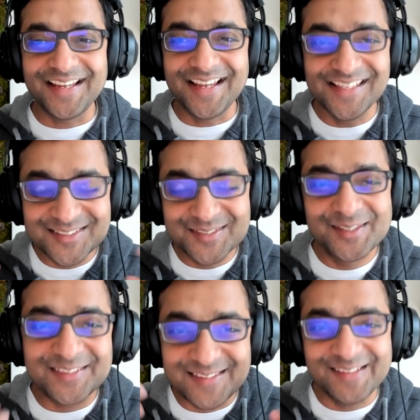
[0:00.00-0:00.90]
is
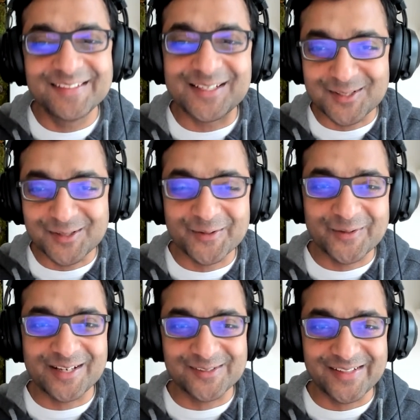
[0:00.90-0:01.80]
the thing that's going to
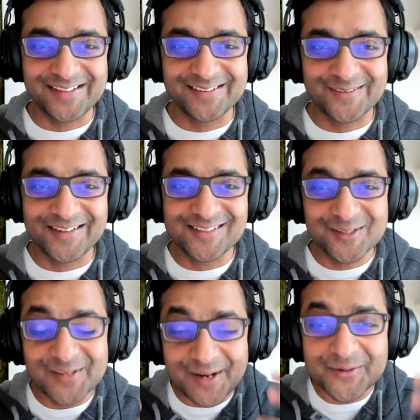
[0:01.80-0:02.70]
resonate, right? So
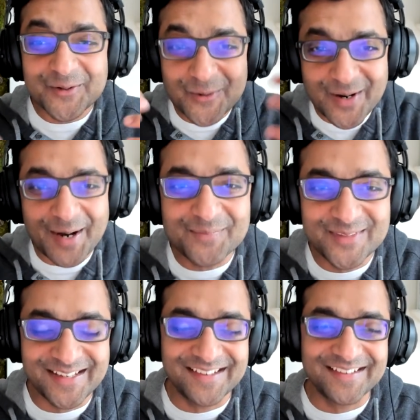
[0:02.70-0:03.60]
you'll have to go up
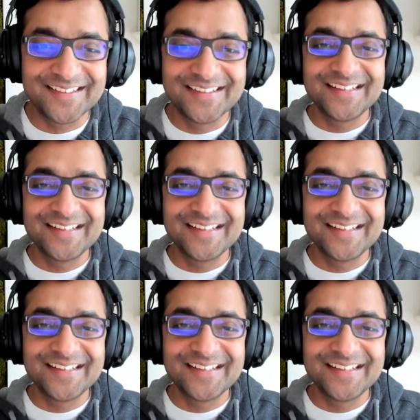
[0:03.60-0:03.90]
there.